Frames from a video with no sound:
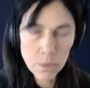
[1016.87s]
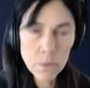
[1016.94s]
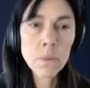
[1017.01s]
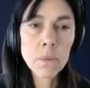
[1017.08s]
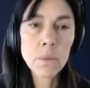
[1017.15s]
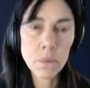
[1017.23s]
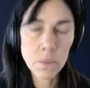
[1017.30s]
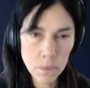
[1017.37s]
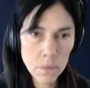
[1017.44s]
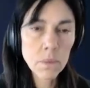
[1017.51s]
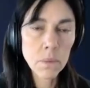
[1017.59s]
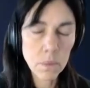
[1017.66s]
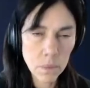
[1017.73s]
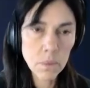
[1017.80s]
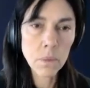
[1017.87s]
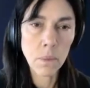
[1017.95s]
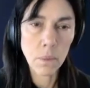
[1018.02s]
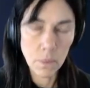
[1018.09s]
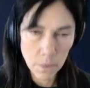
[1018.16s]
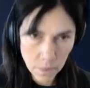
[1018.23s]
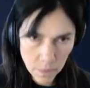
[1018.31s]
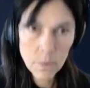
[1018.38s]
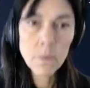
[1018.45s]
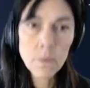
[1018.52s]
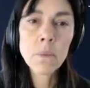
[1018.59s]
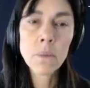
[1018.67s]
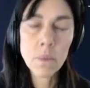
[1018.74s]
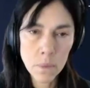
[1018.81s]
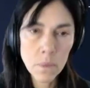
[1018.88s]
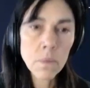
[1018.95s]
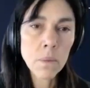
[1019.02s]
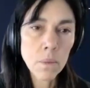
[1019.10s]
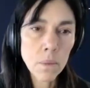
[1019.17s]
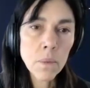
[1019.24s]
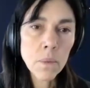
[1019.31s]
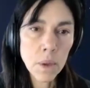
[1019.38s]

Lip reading: Methionine is amino acid. We get that